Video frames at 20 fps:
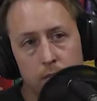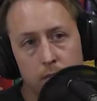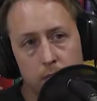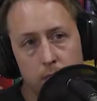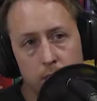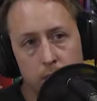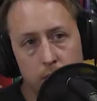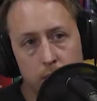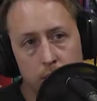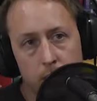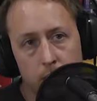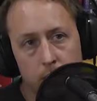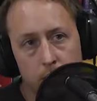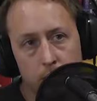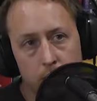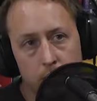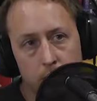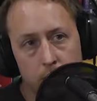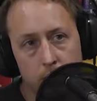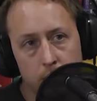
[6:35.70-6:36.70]

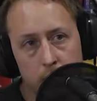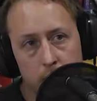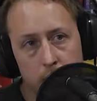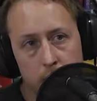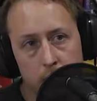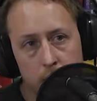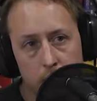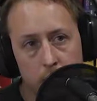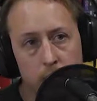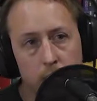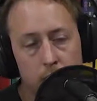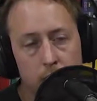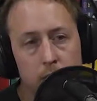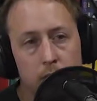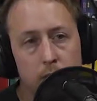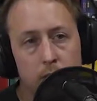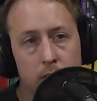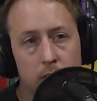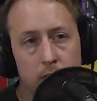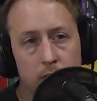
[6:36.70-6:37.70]

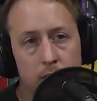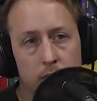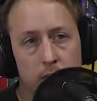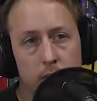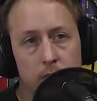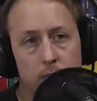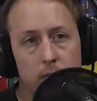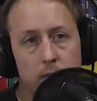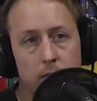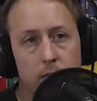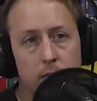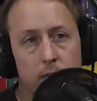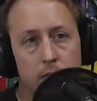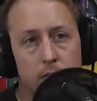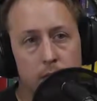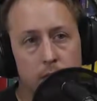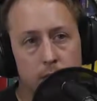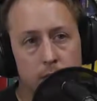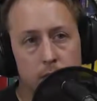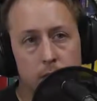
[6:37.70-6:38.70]

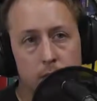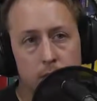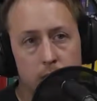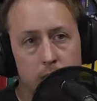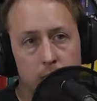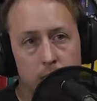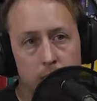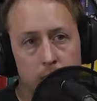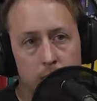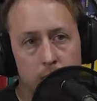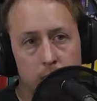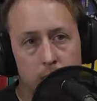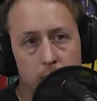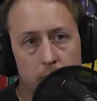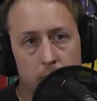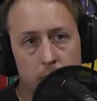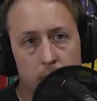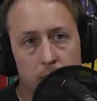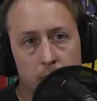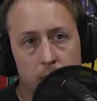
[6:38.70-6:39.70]

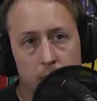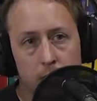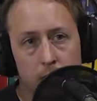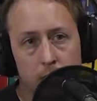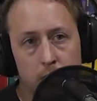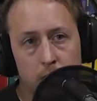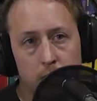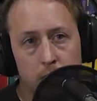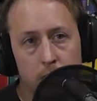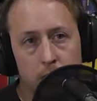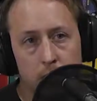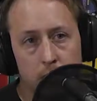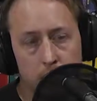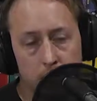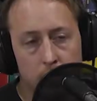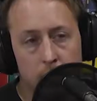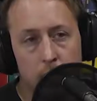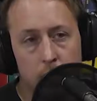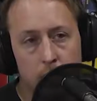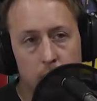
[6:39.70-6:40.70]

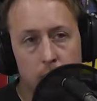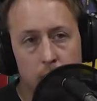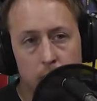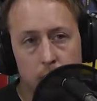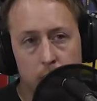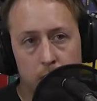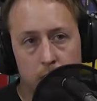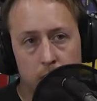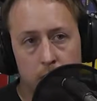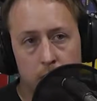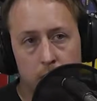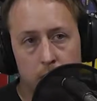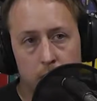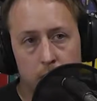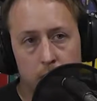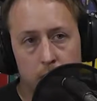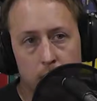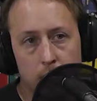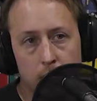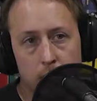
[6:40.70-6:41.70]

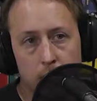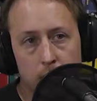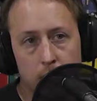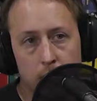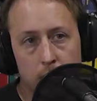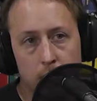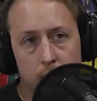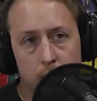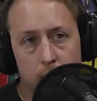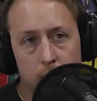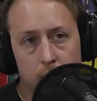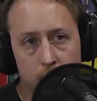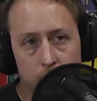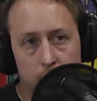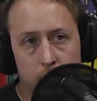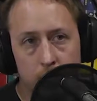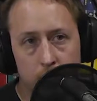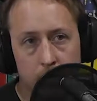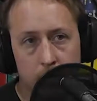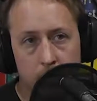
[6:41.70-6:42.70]

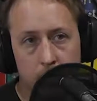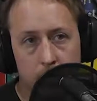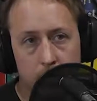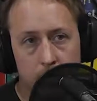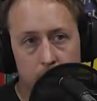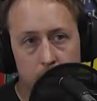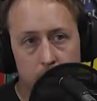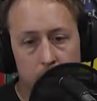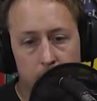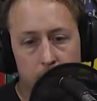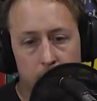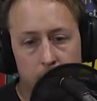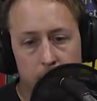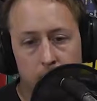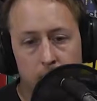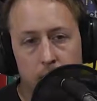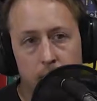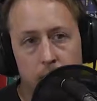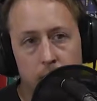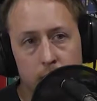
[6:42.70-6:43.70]
This person isn't speaking.